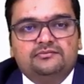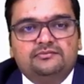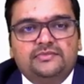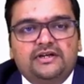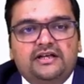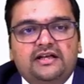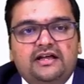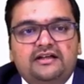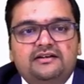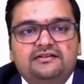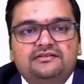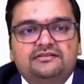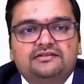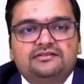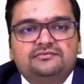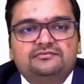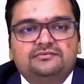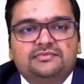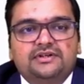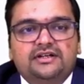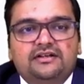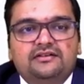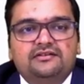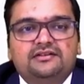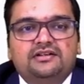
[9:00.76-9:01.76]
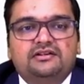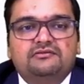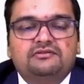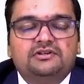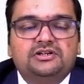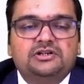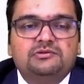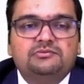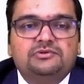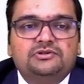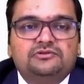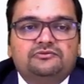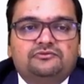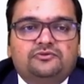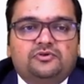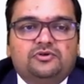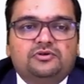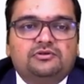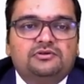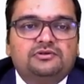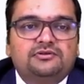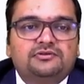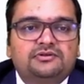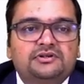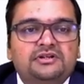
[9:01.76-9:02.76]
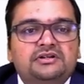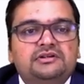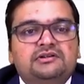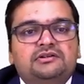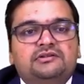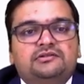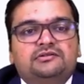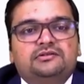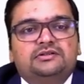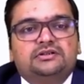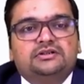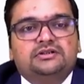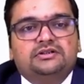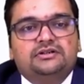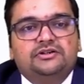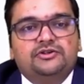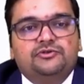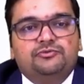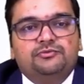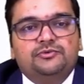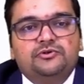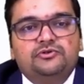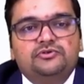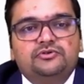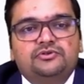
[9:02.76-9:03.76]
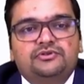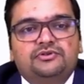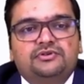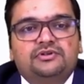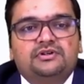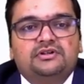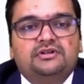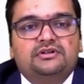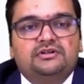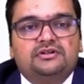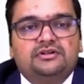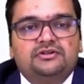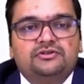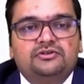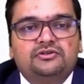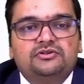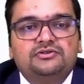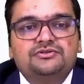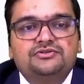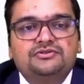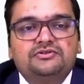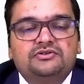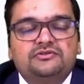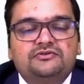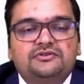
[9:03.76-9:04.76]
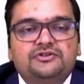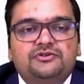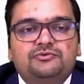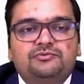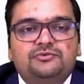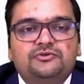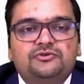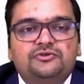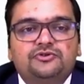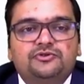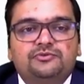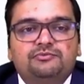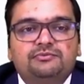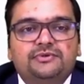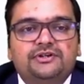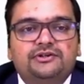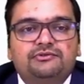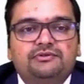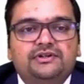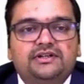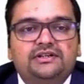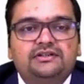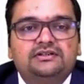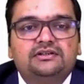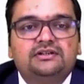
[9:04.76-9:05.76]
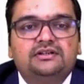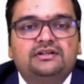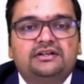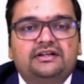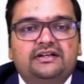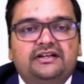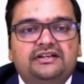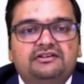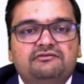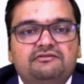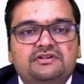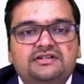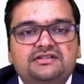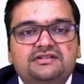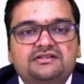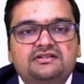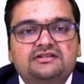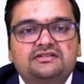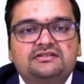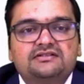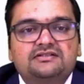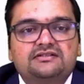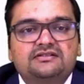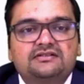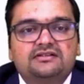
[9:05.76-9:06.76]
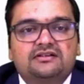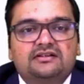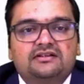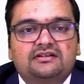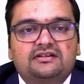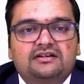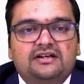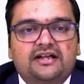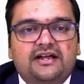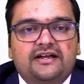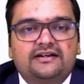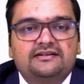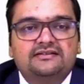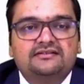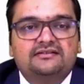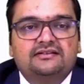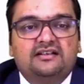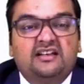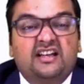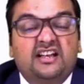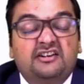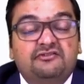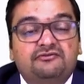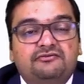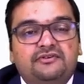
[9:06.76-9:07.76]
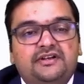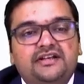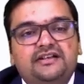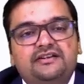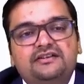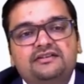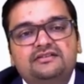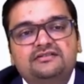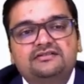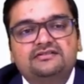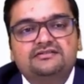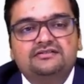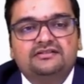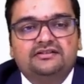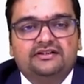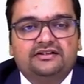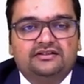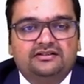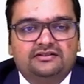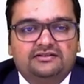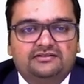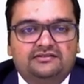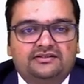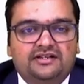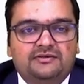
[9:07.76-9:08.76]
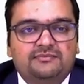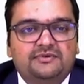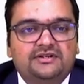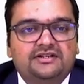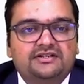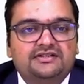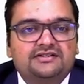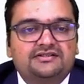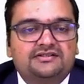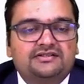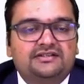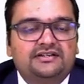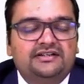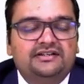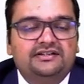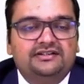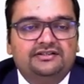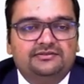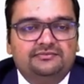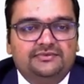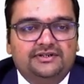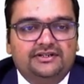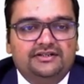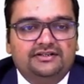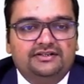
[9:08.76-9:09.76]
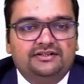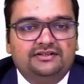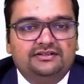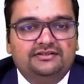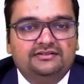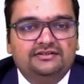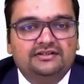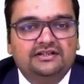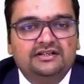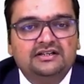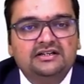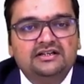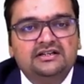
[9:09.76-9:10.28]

mechanism is available for resolution of disputes between investors, clients, and various SEBI registered intermediaries.